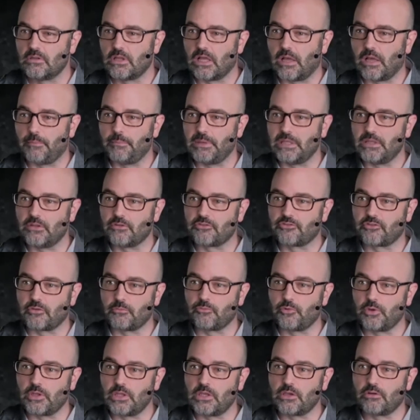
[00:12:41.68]
I mean, there's
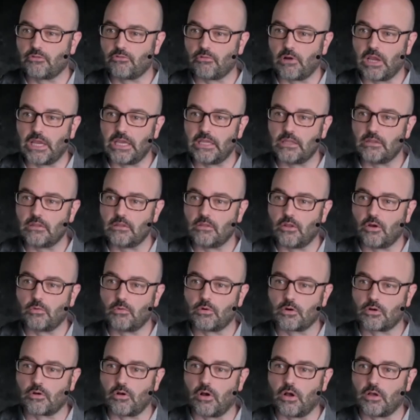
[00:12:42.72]
some really great
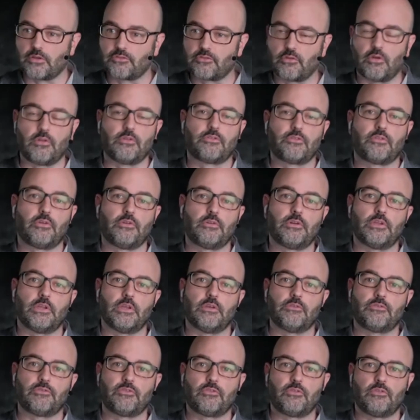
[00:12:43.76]
lower cost
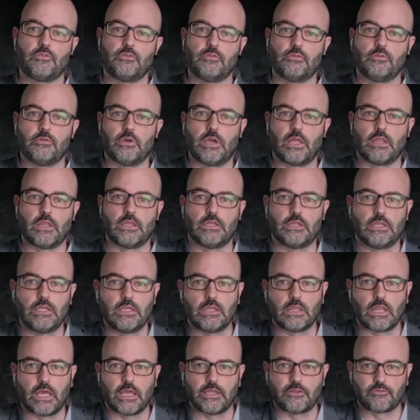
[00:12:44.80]
alternatives to LED
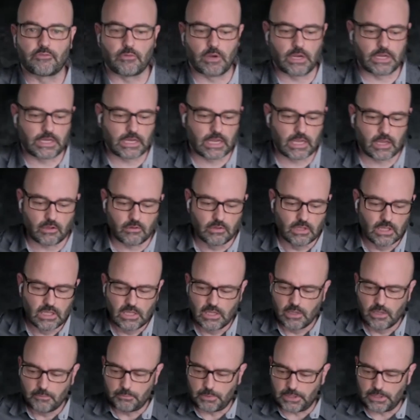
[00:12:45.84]
lights right now,
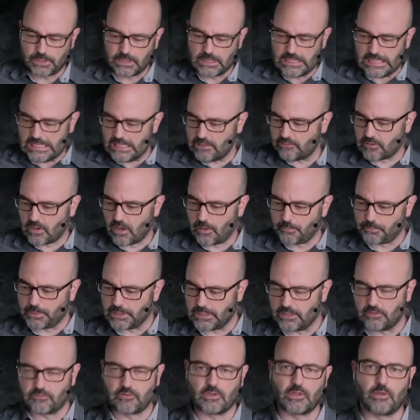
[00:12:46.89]
but these
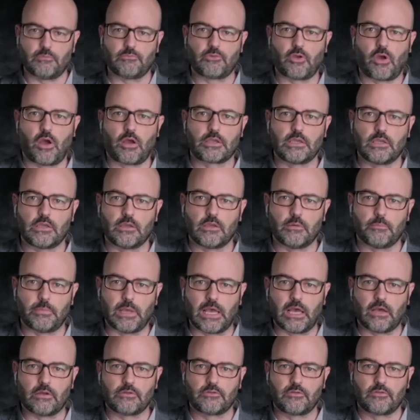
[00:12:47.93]
companies that I'm talking
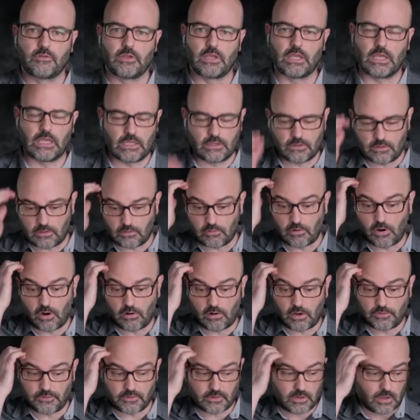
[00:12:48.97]
about, and there
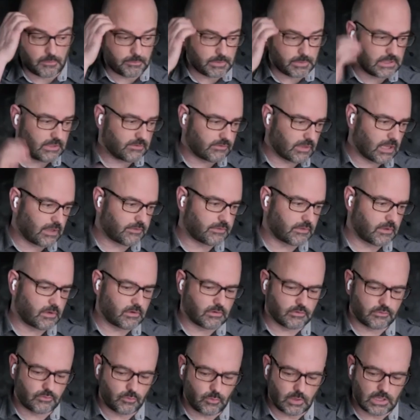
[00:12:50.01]
are other companies out
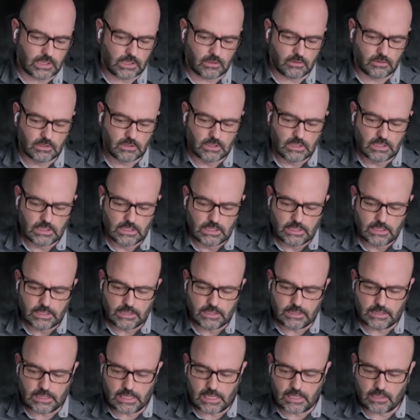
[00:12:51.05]
there as well,
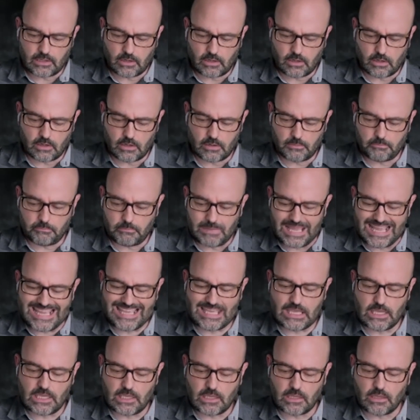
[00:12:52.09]
that are
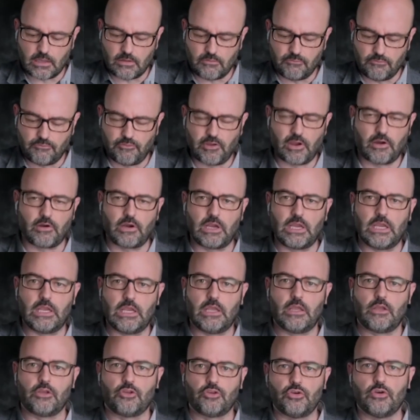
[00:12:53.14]
making
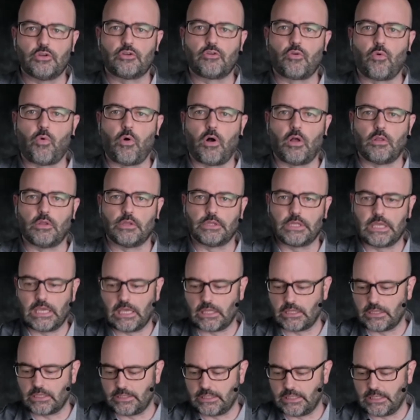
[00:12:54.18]
very good quality
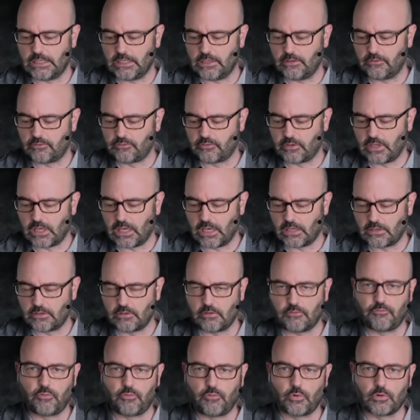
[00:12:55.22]
LEDs at
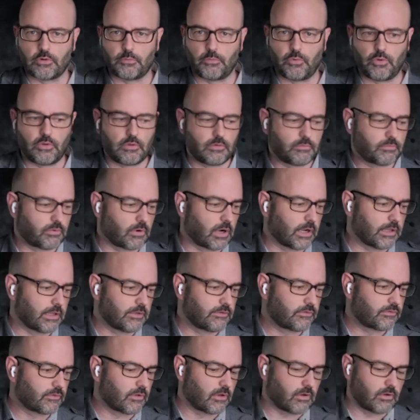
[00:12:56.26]
an affordable price.
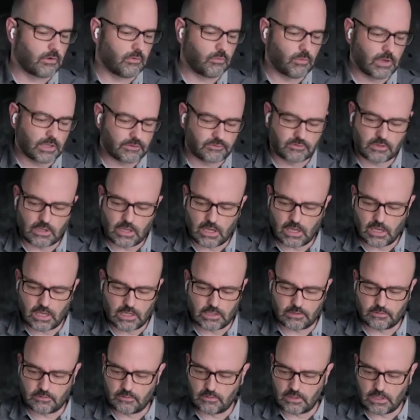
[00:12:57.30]
So
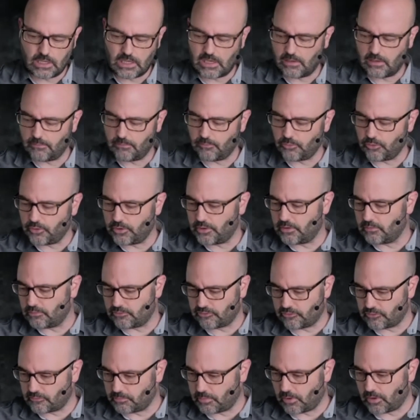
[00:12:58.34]
Westcott, Amarin,
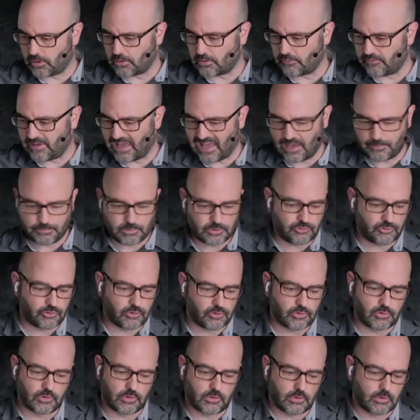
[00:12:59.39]
which is part of
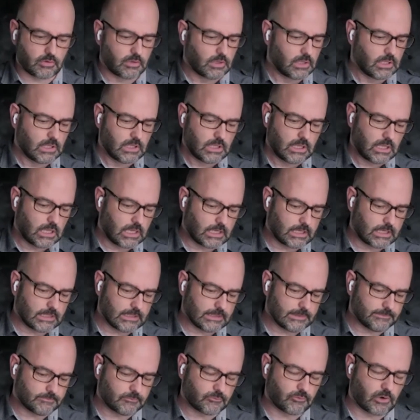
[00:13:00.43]
Aperture,
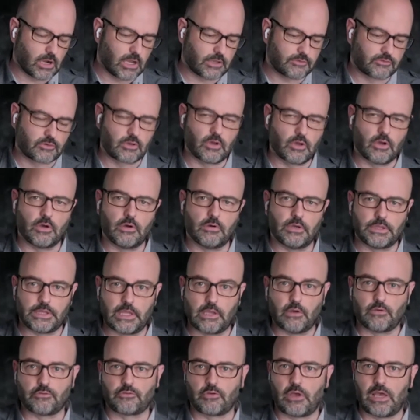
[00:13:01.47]
Roscoe, and
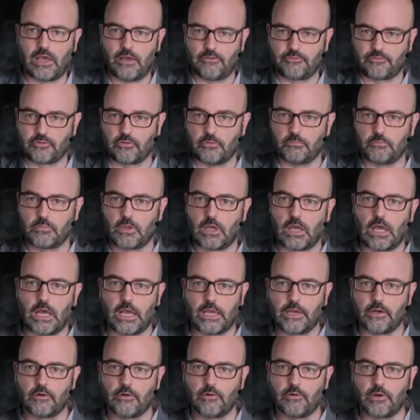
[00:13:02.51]
they also have some
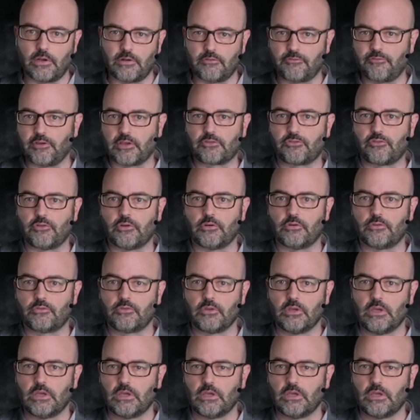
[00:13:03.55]
higher end fixtures.